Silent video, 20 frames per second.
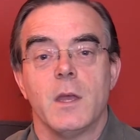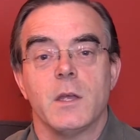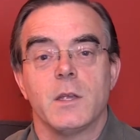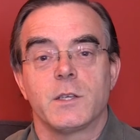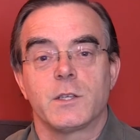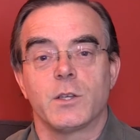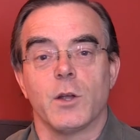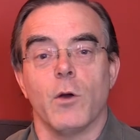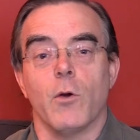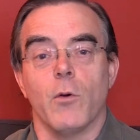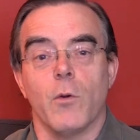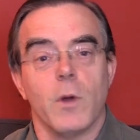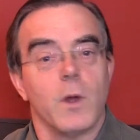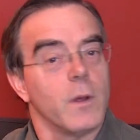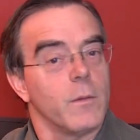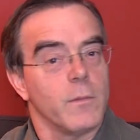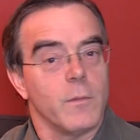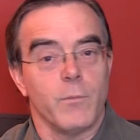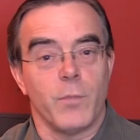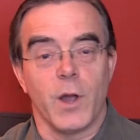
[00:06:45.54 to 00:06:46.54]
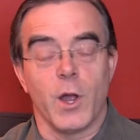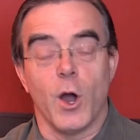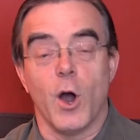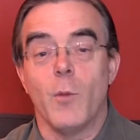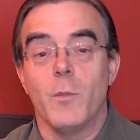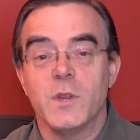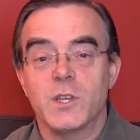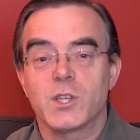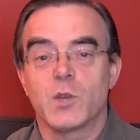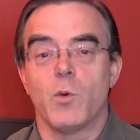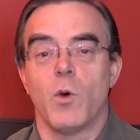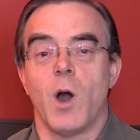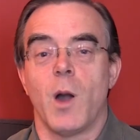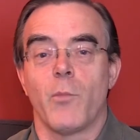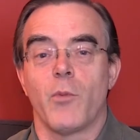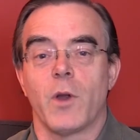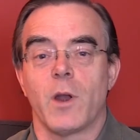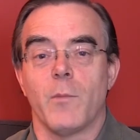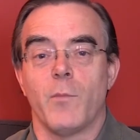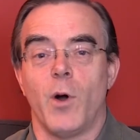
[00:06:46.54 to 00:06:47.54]
So, by all means
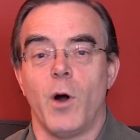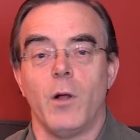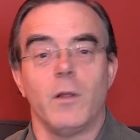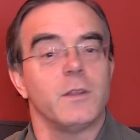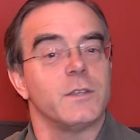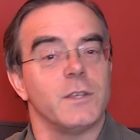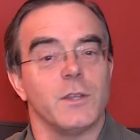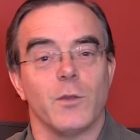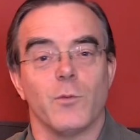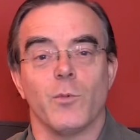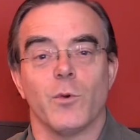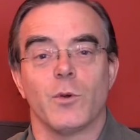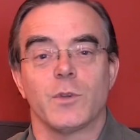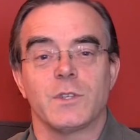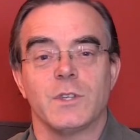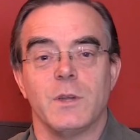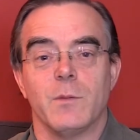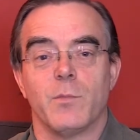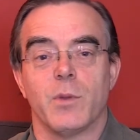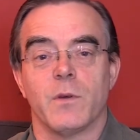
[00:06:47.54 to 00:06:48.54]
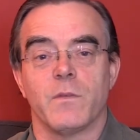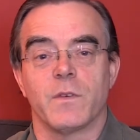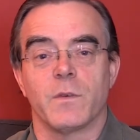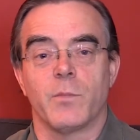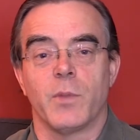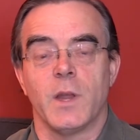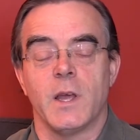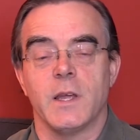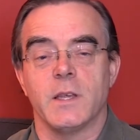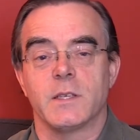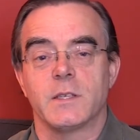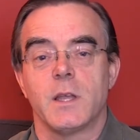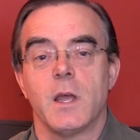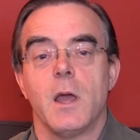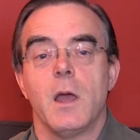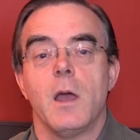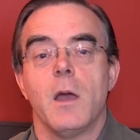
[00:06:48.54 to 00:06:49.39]
cooperate on policy. The world's an imperfect place.